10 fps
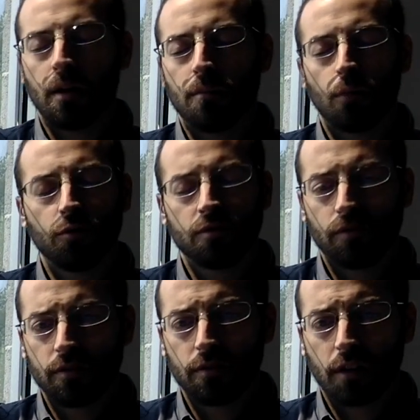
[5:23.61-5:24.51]
Most
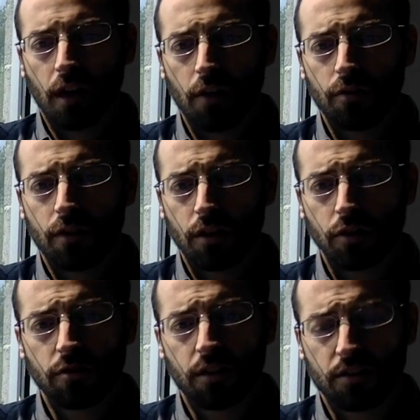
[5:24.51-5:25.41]
of it's legato tongue,
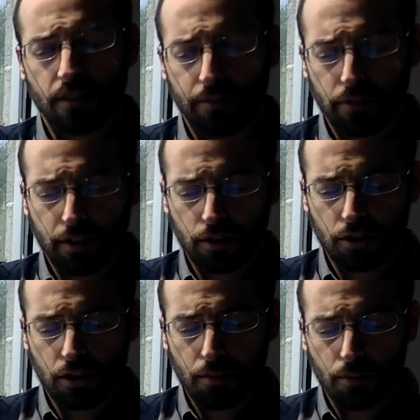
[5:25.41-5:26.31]
just like Savior Like a
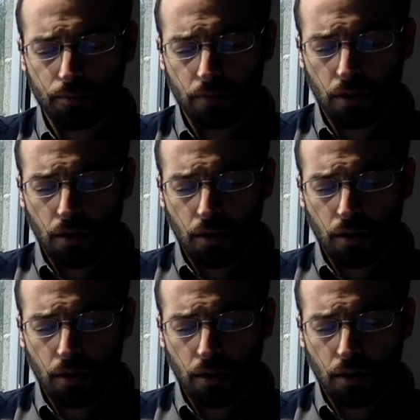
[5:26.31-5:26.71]
Shepherd.